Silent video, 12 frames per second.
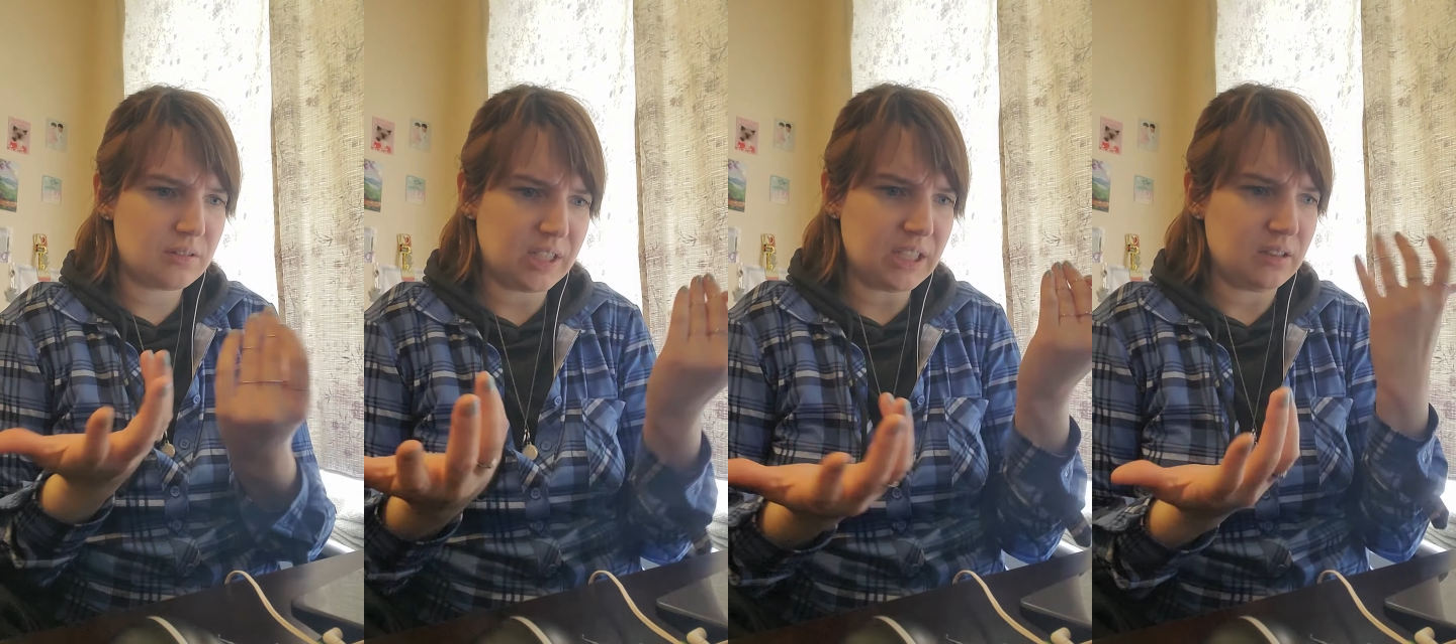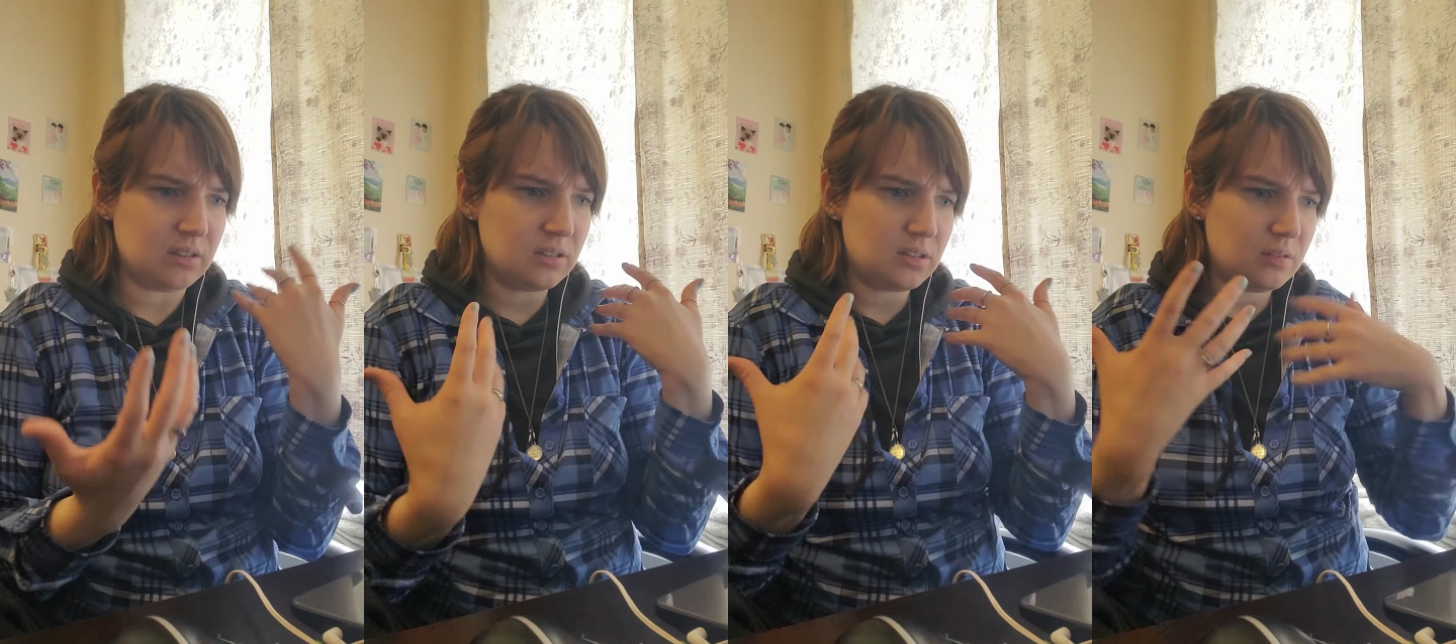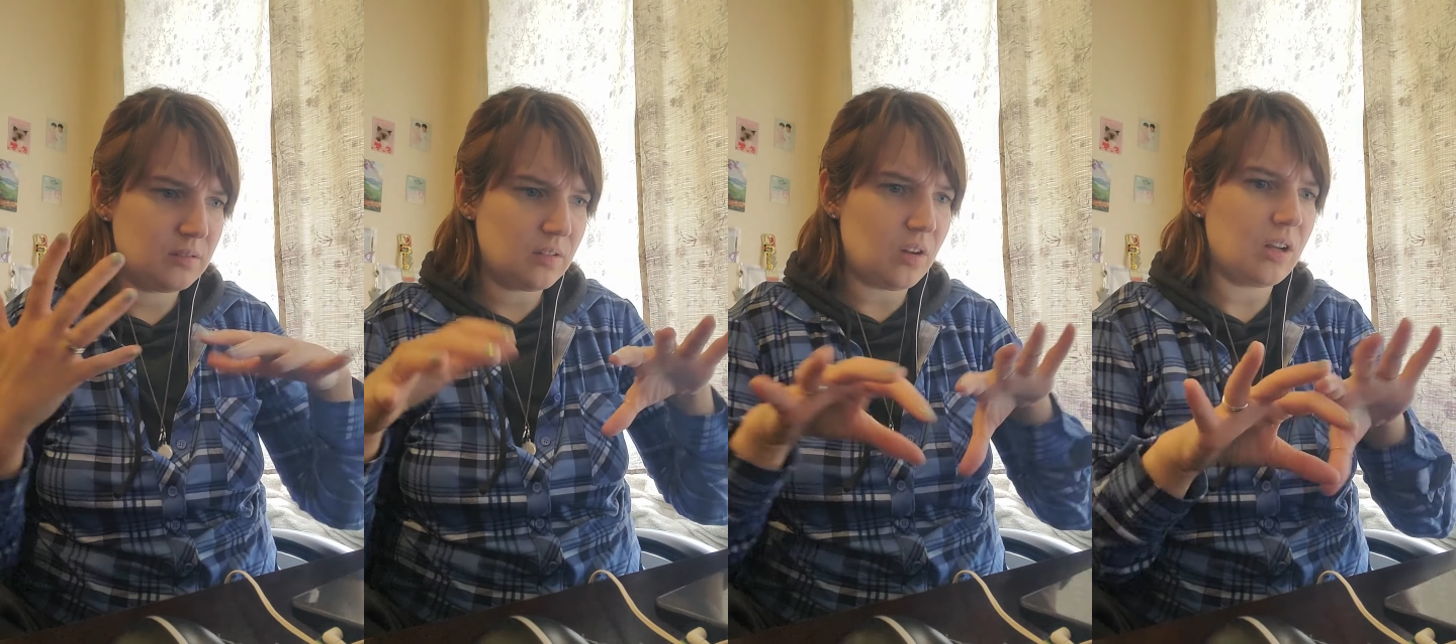things
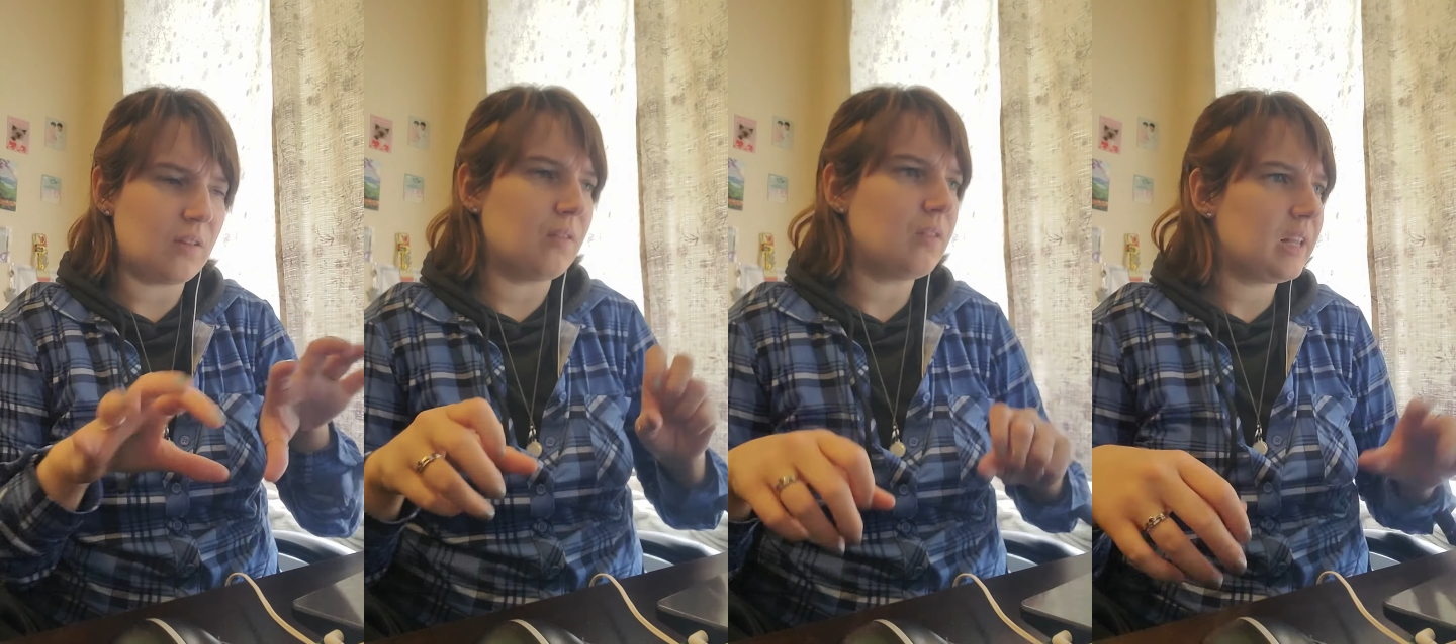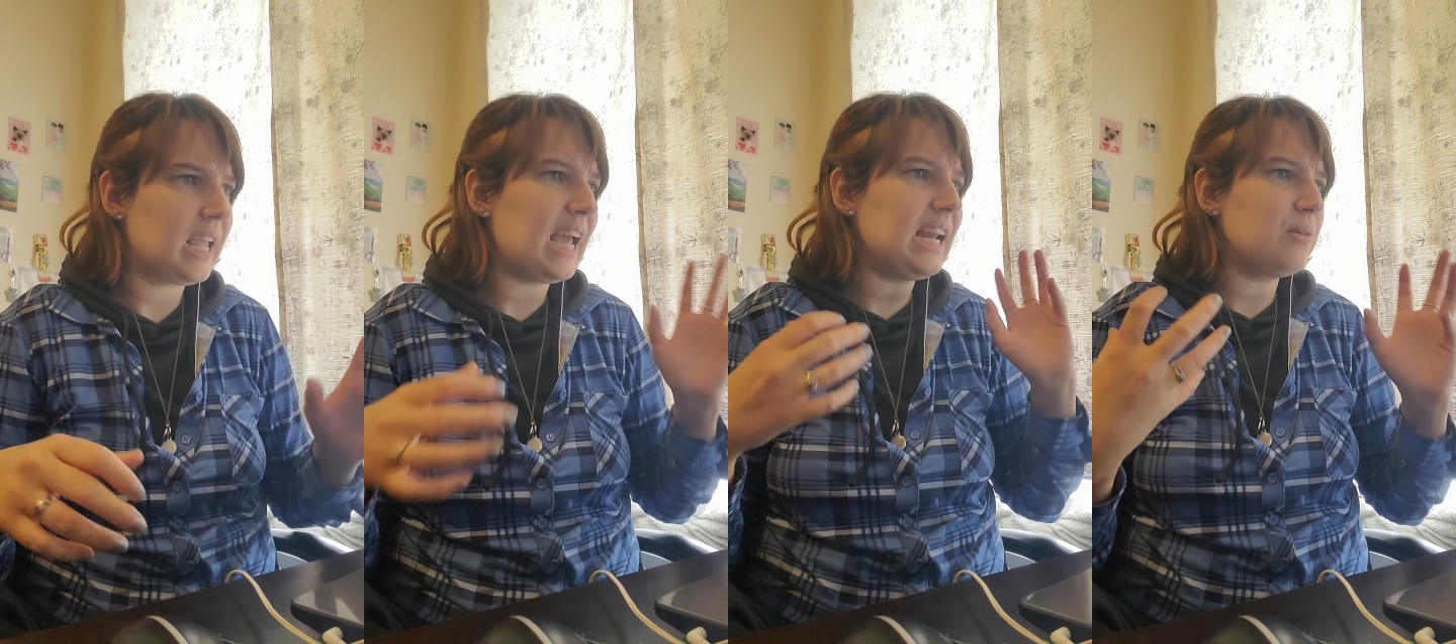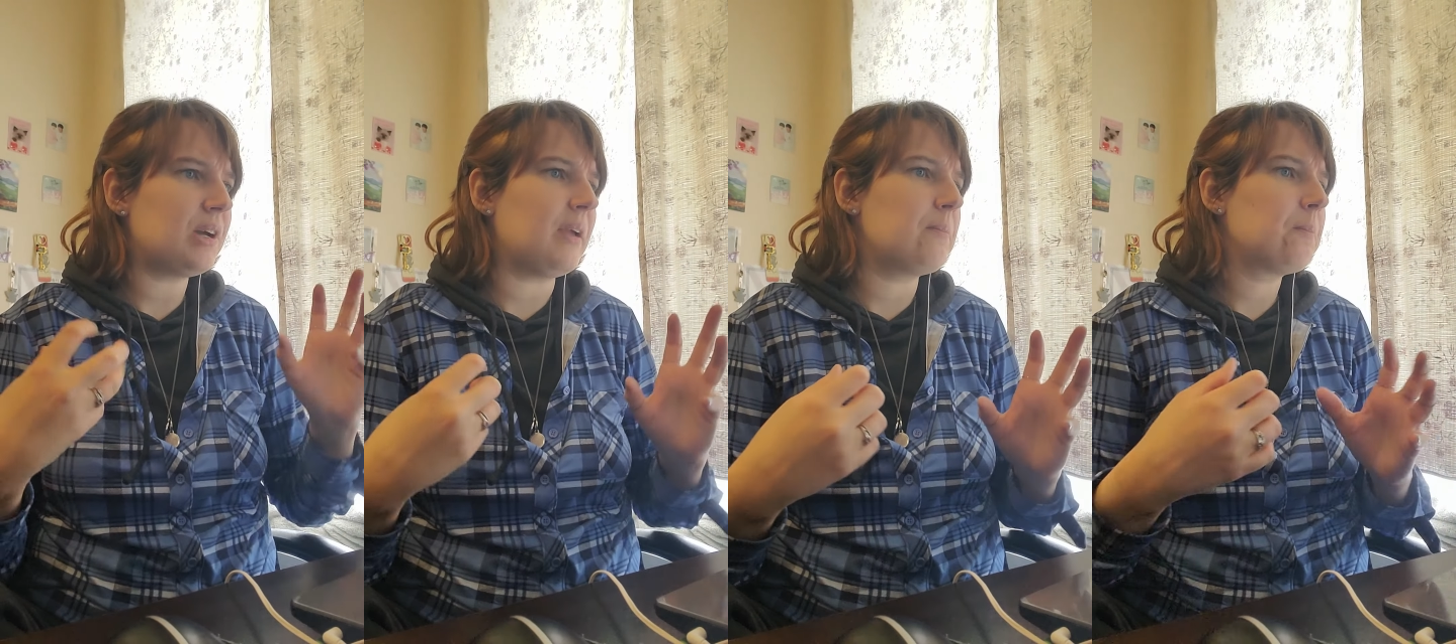on.
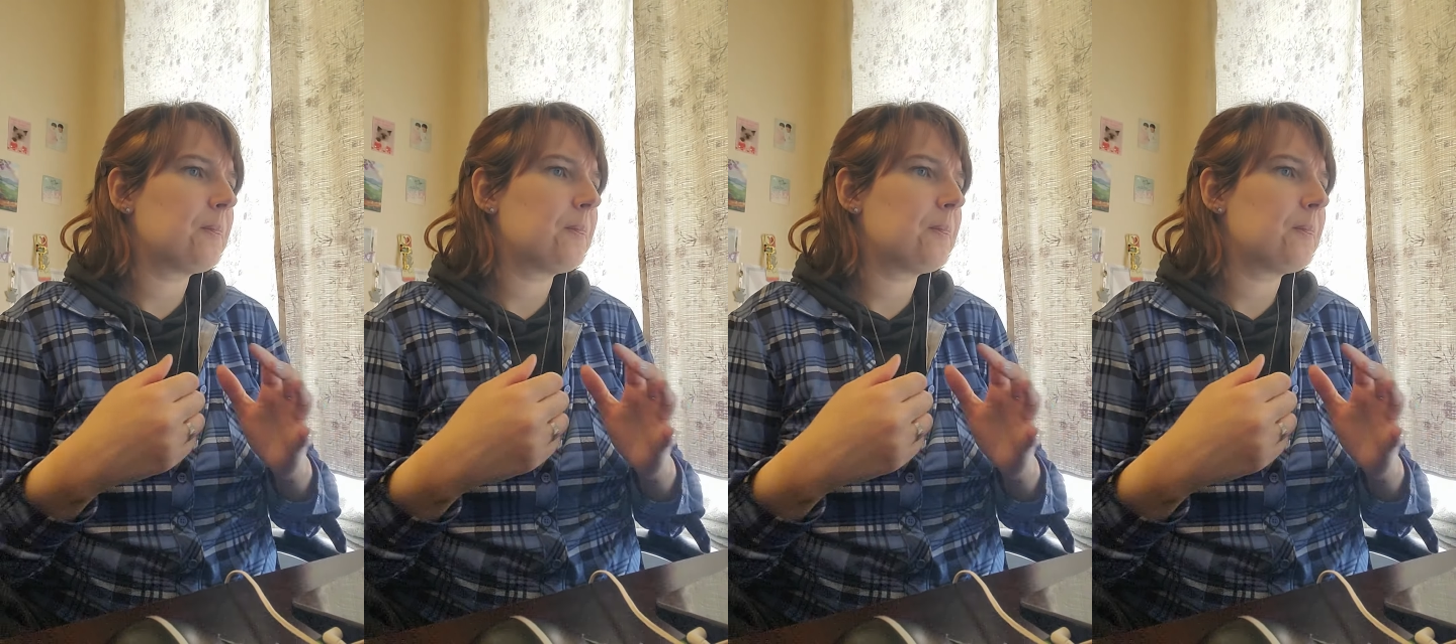Anyway...